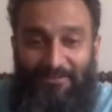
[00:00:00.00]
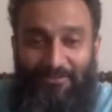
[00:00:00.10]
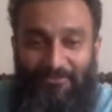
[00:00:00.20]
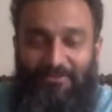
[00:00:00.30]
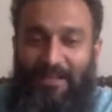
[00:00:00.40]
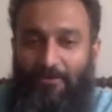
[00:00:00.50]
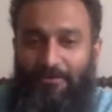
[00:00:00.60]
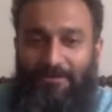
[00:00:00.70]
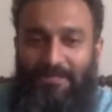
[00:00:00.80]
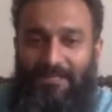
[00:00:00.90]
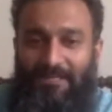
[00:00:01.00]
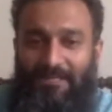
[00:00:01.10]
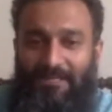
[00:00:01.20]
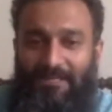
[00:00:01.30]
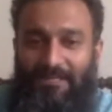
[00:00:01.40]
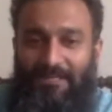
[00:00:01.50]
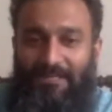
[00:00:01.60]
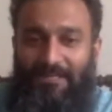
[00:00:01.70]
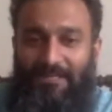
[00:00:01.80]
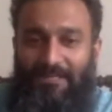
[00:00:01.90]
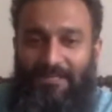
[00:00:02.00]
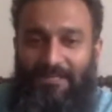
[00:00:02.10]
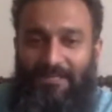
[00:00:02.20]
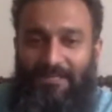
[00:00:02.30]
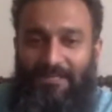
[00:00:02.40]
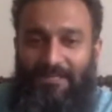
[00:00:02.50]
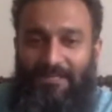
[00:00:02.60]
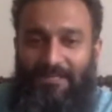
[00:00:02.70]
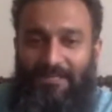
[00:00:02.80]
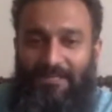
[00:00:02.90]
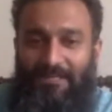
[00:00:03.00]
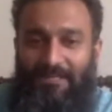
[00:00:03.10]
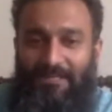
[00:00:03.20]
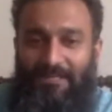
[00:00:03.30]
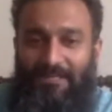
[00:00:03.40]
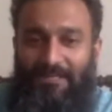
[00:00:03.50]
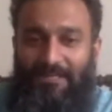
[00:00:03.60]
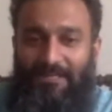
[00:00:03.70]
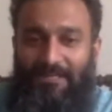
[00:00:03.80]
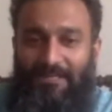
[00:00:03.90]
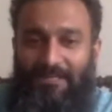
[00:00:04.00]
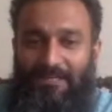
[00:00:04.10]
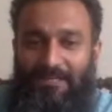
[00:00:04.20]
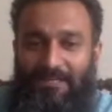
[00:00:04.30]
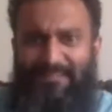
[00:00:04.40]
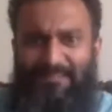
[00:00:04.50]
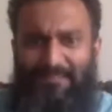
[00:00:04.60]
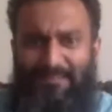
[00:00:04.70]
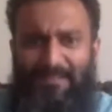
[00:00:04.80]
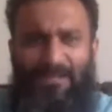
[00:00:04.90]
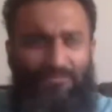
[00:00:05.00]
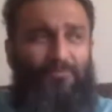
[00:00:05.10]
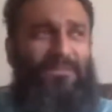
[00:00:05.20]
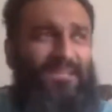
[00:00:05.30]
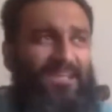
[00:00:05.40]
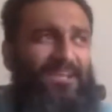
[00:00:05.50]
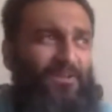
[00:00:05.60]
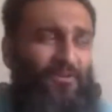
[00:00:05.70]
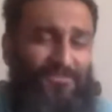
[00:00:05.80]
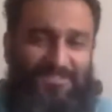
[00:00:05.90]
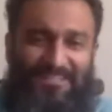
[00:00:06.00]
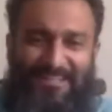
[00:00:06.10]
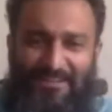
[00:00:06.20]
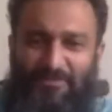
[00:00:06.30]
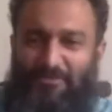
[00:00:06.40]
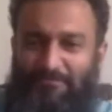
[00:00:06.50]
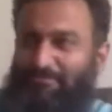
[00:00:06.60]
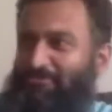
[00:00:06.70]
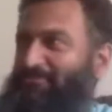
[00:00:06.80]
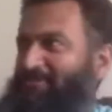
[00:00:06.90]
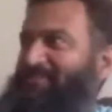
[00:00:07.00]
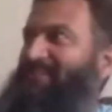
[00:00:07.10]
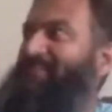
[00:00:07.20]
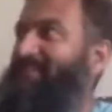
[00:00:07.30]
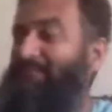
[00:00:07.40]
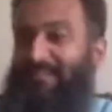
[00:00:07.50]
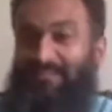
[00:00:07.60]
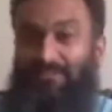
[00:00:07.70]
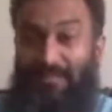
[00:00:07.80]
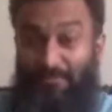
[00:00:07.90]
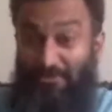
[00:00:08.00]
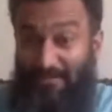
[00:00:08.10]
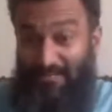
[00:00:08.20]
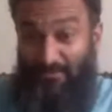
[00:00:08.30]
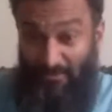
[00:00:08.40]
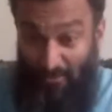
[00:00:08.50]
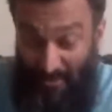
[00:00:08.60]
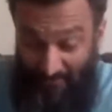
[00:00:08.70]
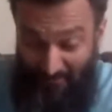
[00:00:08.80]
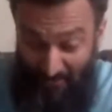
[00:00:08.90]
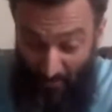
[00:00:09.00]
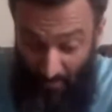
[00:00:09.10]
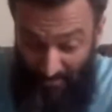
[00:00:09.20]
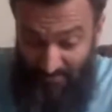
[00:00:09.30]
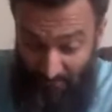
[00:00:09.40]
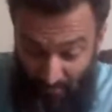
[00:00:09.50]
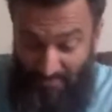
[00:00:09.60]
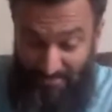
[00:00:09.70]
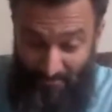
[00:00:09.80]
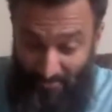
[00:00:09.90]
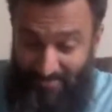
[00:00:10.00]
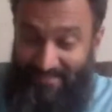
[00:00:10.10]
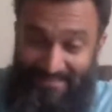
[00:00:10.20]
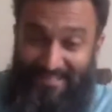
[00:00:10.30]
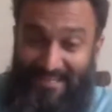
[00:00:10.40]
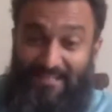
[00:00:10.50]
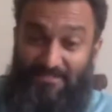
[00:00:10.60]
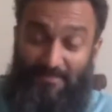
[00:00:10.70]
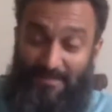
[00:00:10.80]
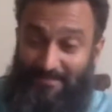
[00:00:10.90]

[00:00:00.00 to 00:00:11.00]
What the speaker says: So now, even though I blame America for those problems, but then it would be idiocy then to just let them in as well. I mean, you gotta look after yours first more than anything else, man.